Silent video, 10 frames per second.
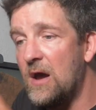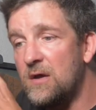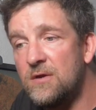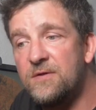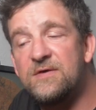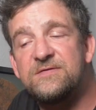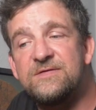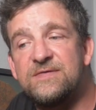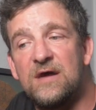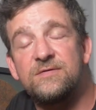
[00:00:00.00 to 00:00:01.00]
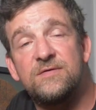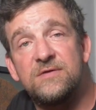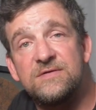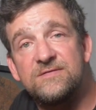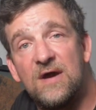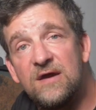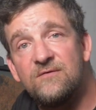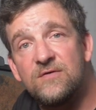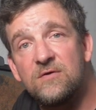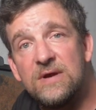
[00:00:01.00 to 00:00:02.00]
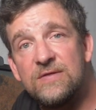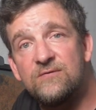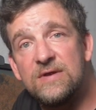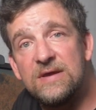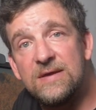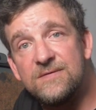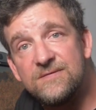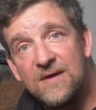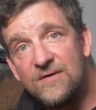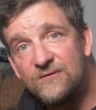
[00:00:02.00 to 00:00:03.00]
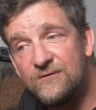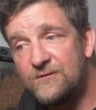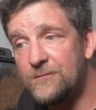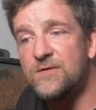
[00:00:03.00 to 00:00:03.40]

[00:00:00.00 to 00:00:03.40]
A lot of this is down to the design of the Crane 3 itself.